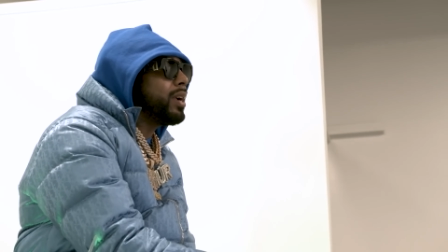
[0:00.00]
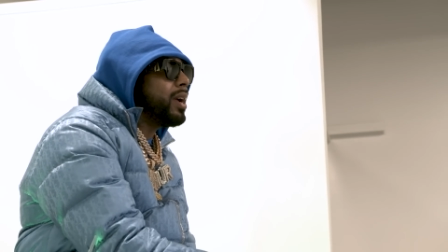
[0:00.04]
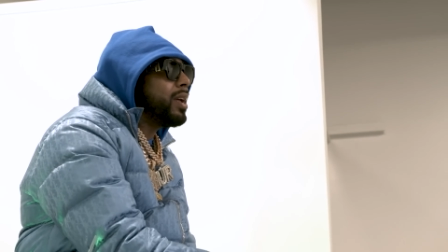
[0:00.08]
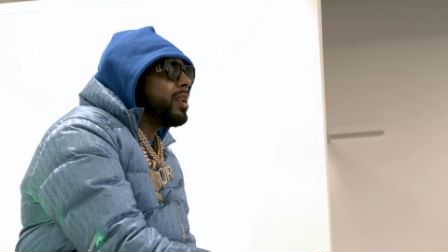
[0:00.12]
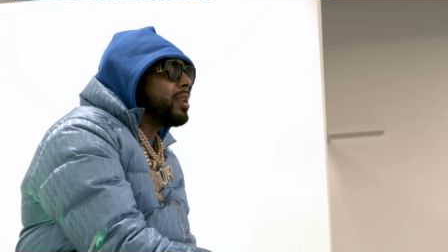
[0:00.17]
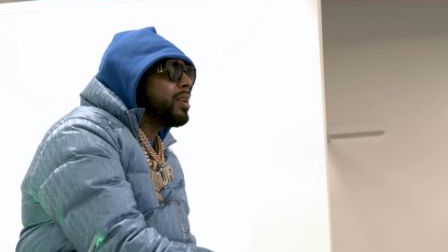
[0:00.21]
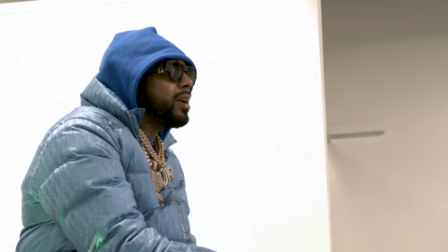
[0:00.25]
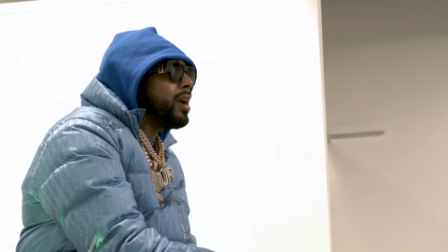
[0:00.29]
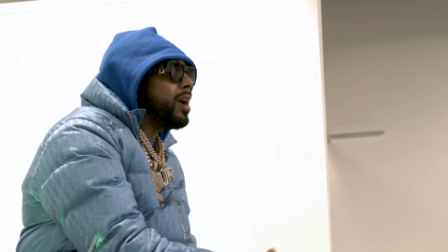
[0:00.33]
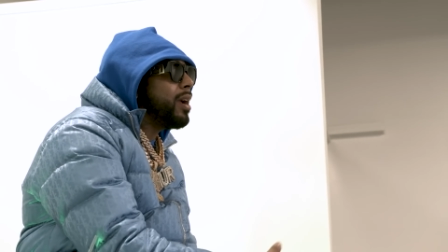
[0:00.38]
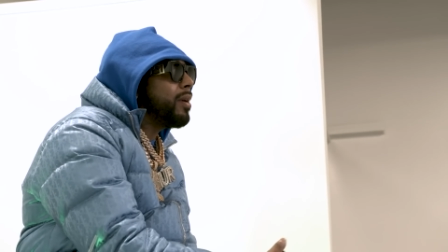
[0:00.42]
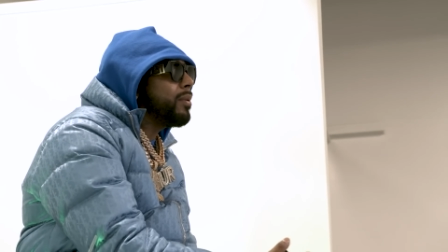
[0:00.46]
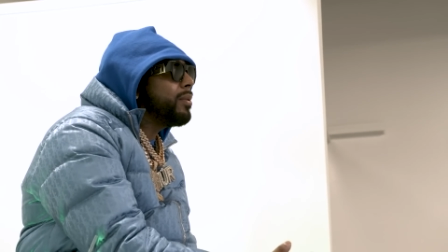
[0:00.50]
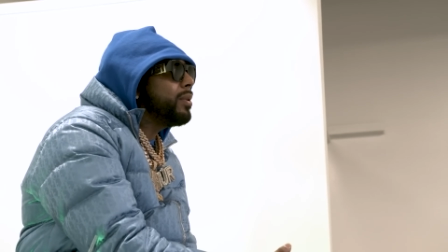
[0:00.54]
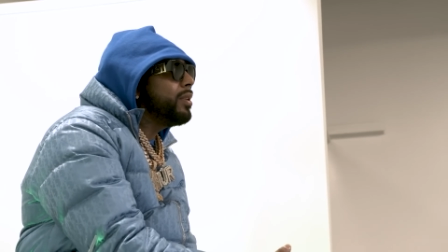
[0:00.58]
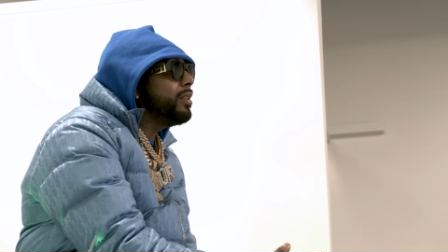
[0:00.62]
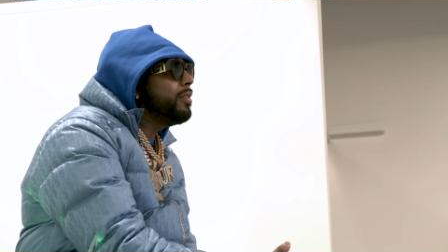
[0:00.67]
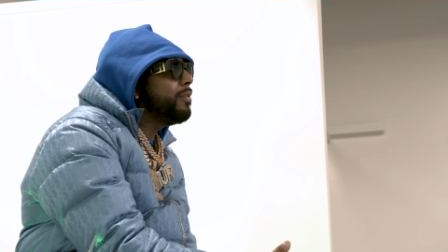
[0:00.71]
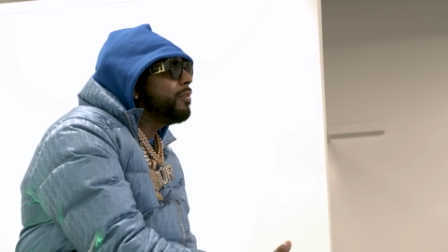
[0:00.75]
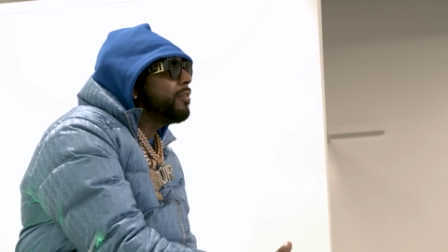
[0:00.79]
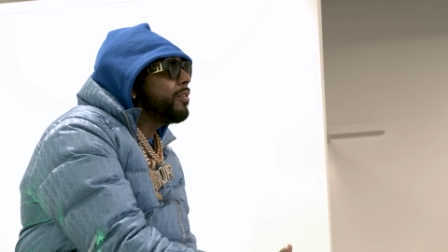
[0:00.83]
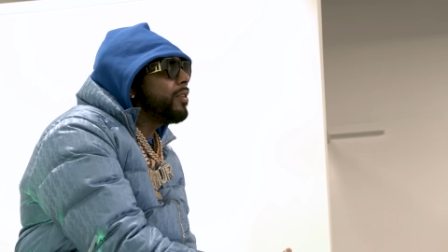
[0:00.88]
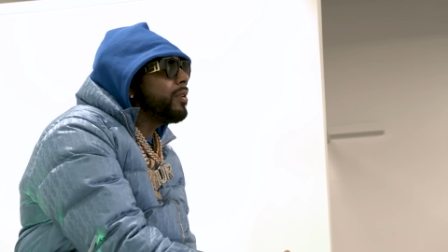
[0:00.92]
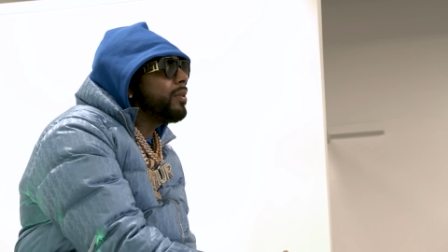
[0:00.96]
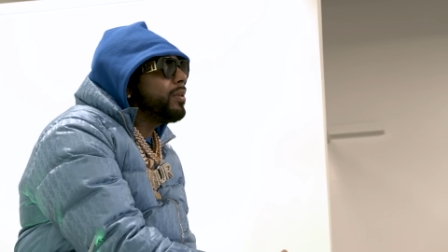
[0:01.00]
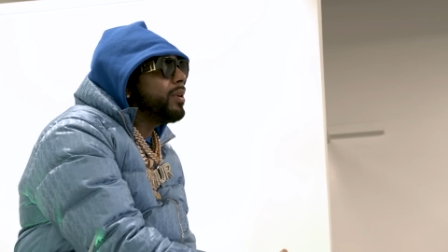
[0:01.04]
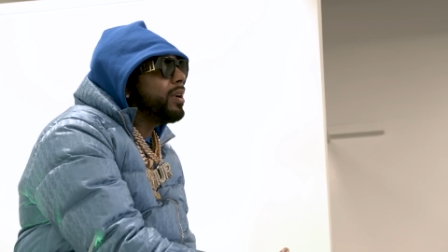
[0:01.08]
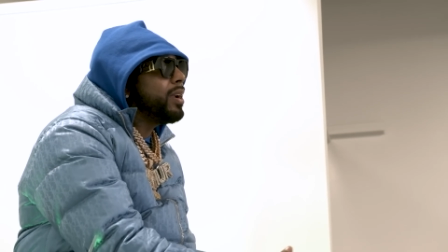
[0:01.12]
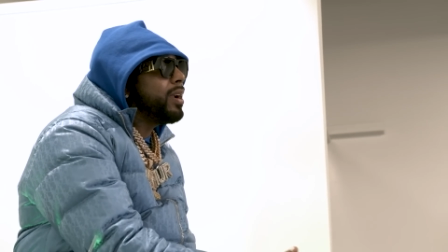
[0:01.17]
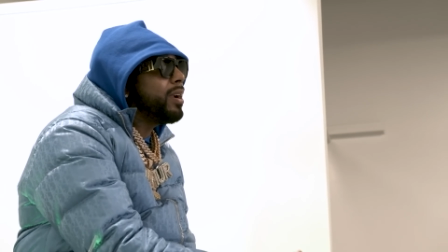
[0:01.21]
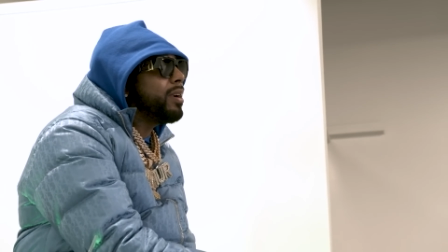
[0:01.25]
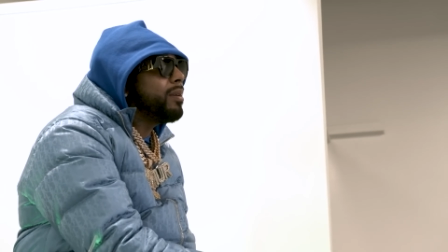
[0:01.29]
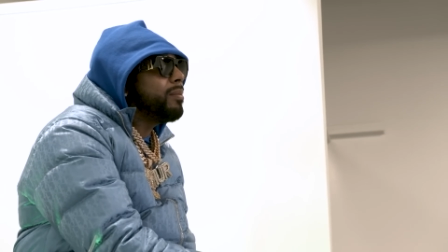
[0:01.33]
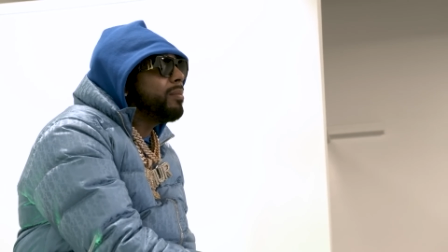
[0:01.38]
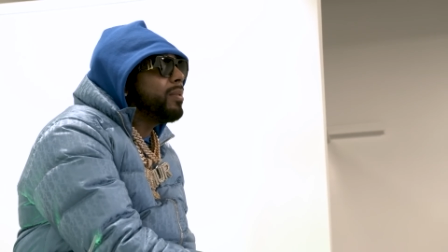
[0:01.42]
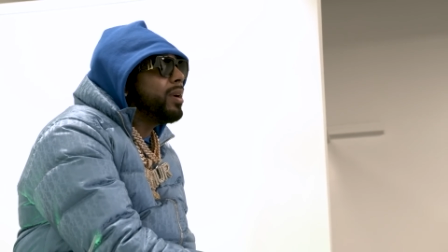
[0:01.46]
I, I really fuck with
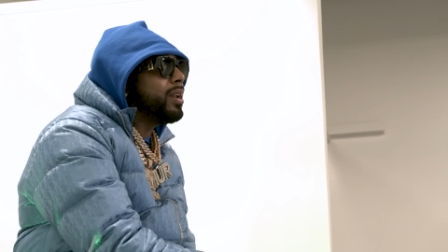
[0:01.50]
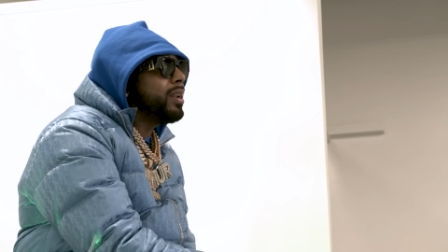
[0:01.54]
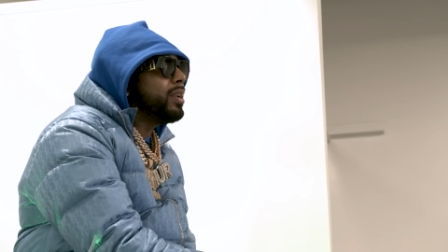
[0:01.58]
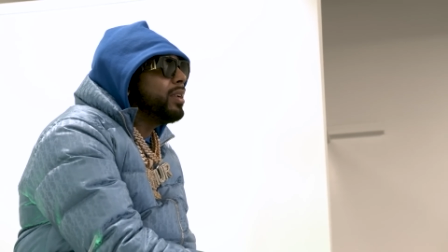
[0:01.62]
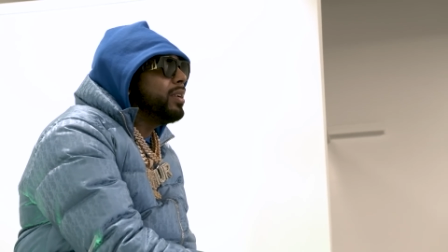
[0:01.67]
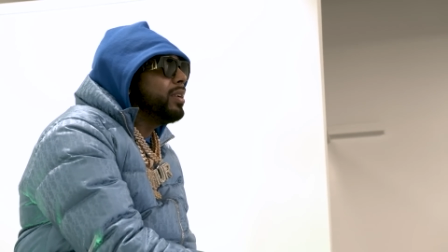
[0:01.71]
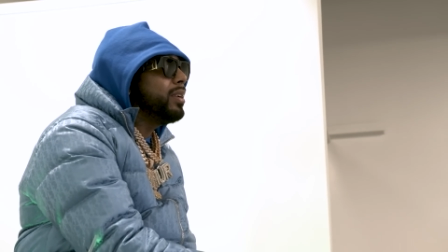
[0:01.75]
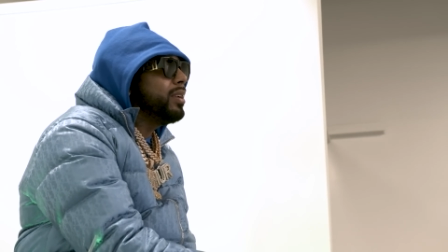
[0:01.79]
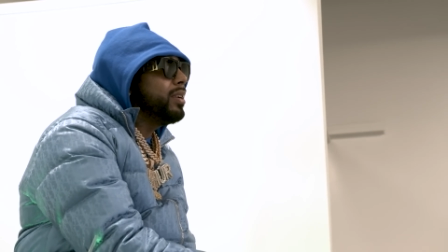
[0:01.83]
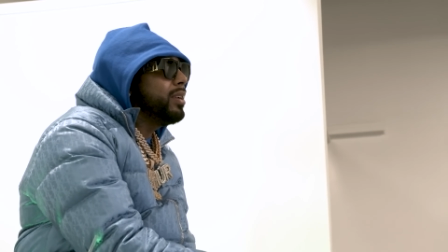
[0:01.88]
everybody